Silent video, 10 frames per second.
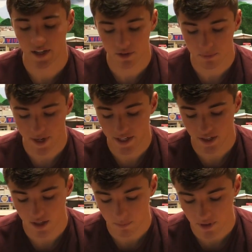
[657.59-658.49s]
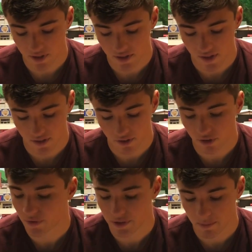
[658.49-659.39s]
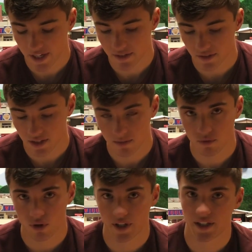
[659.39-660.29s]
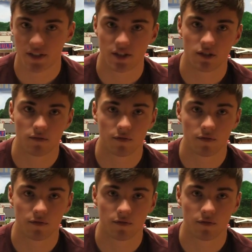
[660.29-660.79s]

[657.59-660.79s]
it was painted up in the Southern green paint scheme during its